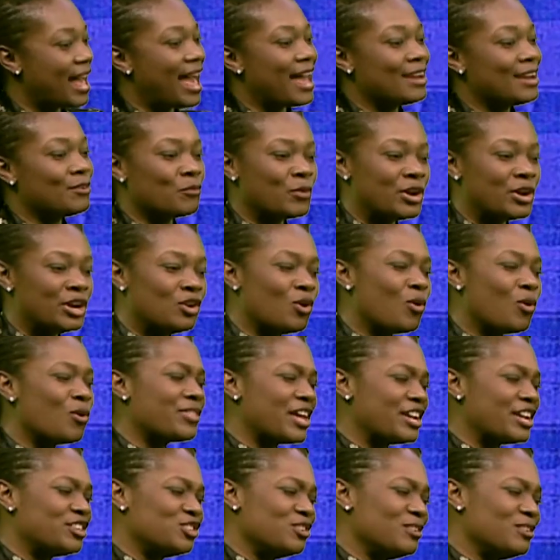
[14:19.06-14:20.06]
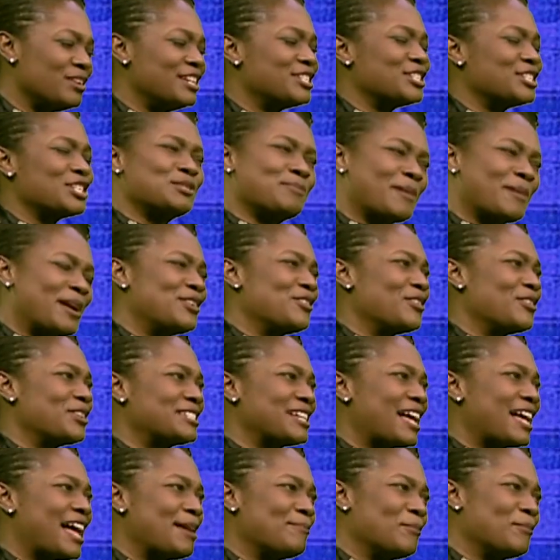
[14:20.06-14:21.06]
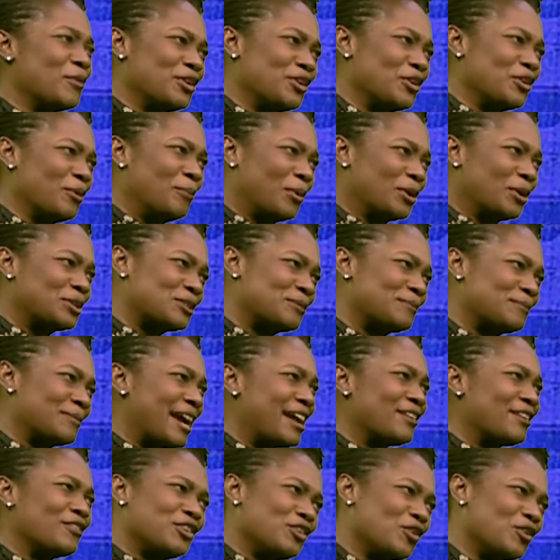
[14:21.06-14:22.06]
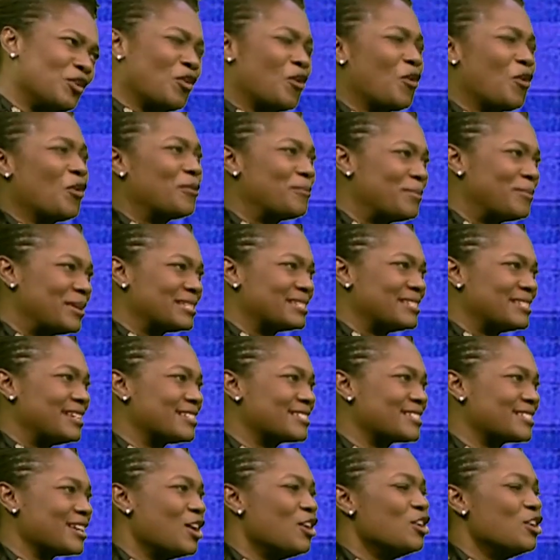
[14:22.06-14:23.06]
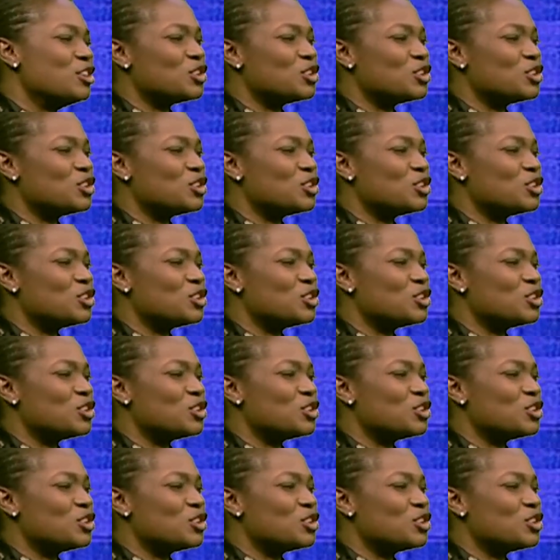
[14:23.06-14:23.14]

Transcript: And we know that you need to spend your time on your bottom line, on your core business.